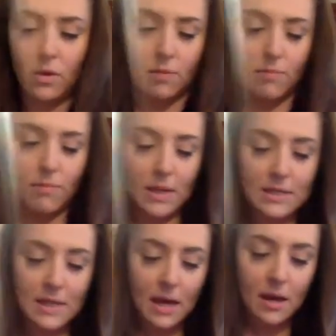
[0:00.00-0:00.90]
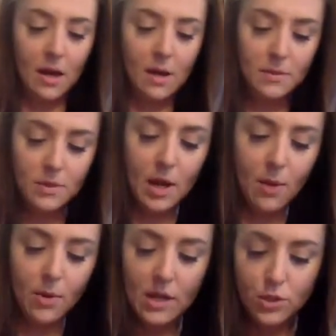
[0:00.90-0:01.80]
Mix that up. So now
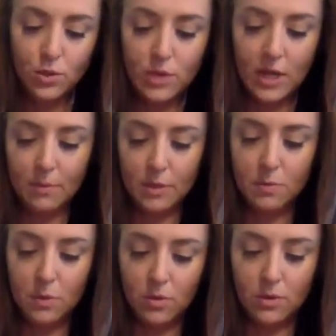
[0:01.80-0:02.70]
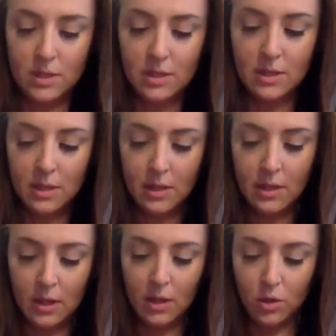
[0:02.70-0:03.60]
we're at 2 tablespoons.
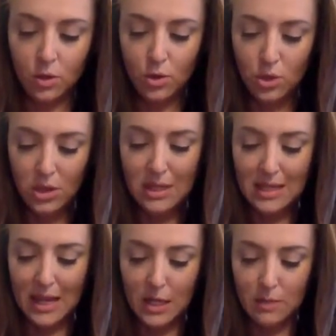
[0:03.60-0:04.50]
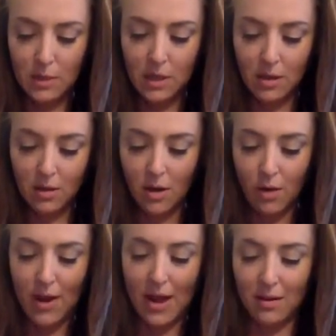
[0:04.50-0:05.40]
Usually this takes me
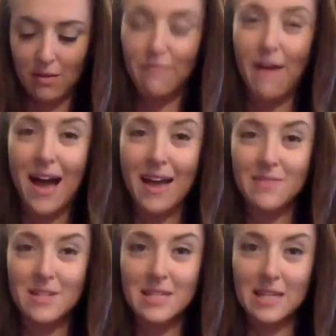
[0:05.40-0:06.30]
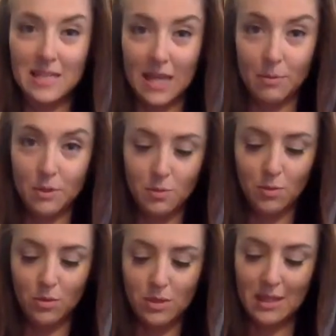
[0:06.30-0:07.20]
around 5 to 6
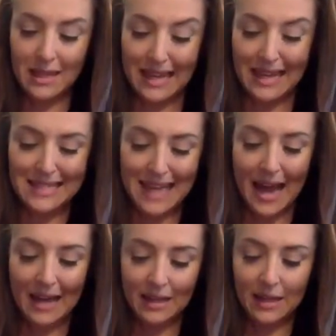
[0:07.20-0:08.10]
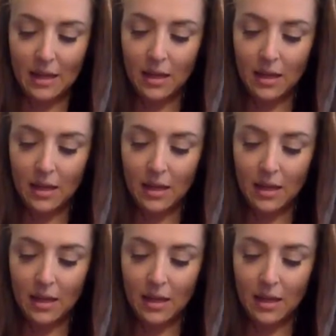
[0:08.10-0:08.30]
tablespoons, like exactly.